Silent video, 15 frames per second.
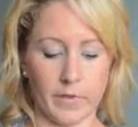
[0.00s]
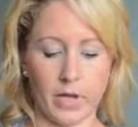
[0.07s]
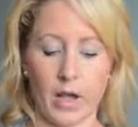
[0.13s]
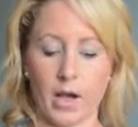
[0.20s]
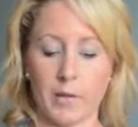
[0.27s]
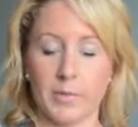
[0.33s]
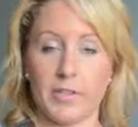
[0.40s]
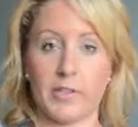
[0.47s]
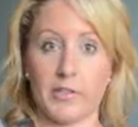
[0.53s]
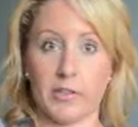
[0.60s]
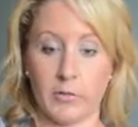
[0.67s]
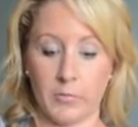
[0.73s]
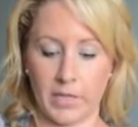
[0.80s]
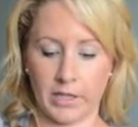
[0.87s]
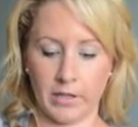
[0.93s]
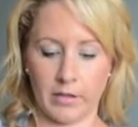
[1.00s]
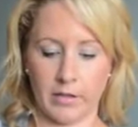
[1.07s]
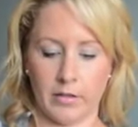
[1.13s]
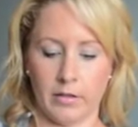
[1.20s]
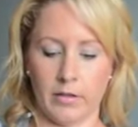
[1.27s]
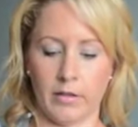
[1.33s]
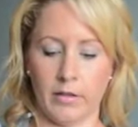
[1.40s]
I'm assuming
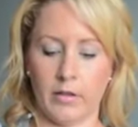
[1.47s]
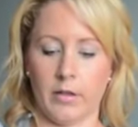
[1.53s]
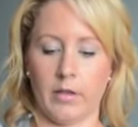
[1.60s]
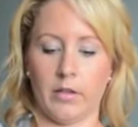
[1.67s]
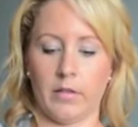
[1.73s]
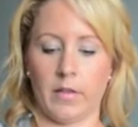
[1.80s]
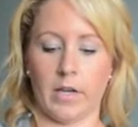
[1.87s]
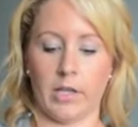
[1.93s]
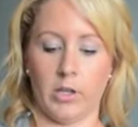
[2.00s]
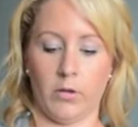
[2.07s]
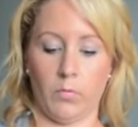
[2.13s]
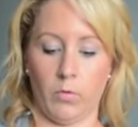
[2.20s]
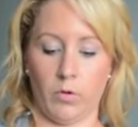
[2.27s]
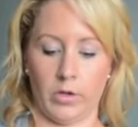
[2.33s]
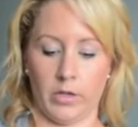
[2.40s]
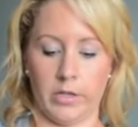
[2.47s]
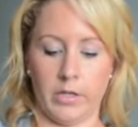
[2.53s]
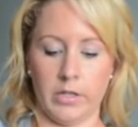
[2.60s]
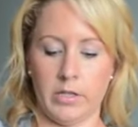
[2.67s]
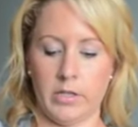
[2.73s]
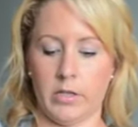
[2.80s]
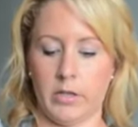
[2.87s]
that you would.